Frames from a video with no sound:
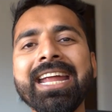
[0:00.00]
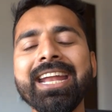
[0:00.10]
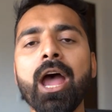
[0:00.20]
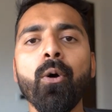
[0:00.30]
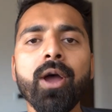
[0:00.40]

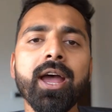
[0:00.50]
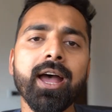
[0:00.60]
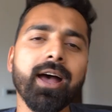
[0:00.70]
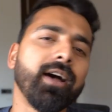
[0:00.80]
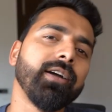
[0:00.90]
Now,
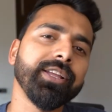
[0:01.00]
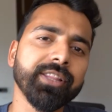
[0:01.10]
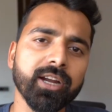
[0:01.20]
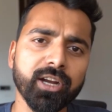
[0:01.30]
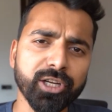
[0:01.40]
in
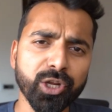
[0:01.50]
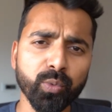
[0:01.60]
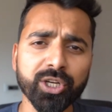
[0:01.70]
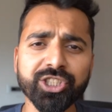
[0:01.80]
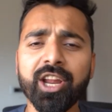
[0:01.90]
the earlier
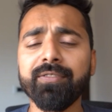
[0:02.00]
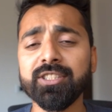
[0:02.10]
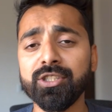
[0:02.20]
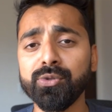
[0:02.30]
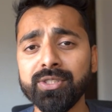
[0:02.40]
version, I
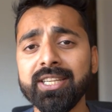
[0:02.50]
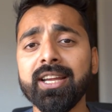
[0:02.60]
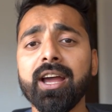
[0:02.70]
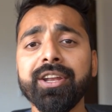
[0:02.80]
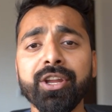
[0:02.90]
was
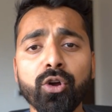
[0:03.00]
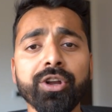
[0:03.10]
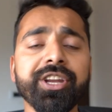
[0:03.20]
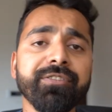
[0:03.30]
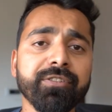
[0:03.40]
using a
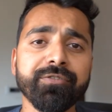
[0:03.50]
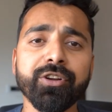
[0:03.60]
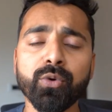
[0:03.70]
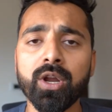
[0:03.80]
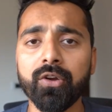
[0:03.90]
Nikon
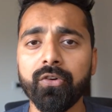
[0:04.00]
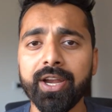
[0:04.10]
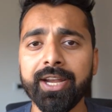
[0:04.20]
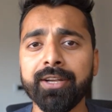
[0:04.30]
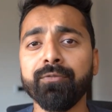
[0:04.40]

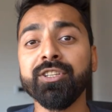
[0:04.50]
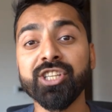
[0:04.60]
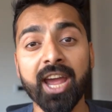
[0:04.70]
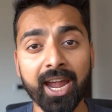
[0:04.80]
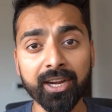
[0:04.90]
D5200, which
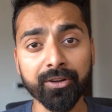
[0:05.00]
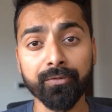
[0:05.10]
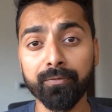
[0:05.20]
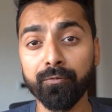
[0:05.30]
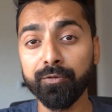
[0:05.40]
had a
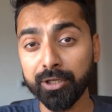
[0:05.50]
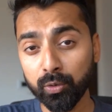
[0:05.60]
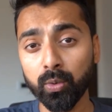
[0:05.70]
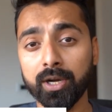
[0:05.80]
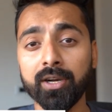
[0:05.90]

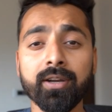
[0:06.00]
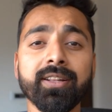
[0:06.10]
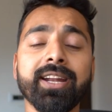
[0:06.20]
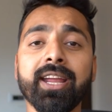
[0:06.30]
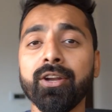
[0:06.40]
viewer
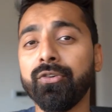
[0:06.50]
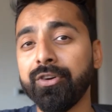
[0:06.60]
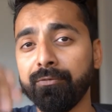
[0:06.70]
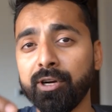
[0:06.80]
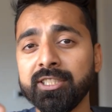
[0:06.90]
that I can
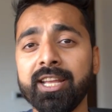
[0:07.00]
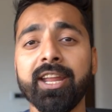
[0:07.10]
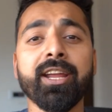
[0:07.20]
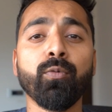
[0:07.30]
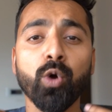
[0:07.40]
reverse and I
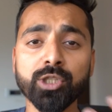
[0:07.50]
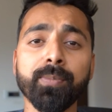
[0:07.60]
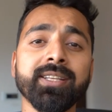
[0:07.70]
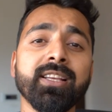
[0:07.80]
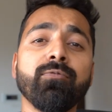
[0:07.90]
can watch
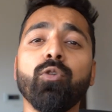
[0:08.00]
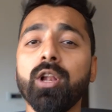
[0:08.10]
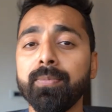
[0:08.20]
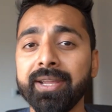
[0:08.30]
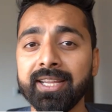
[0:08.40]
myself
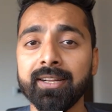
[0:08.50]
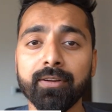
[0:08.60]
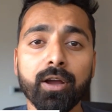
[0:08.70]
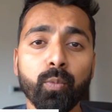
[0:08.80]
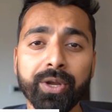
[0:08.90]
while making
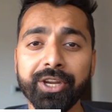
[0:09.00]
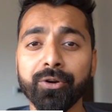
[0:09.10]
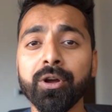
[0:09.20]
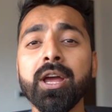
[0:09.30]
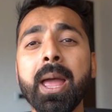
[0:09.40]
a video.